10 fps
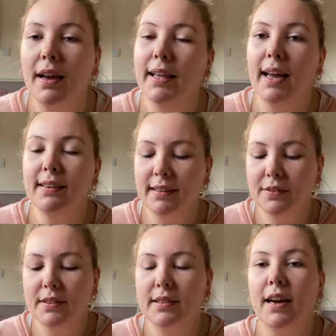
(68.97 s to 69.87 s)
I can't even
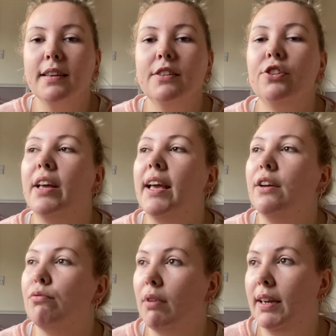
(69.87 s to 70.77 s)
start today
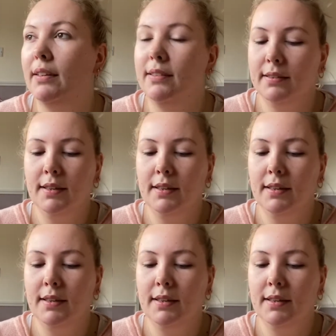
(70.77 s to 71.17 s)
right.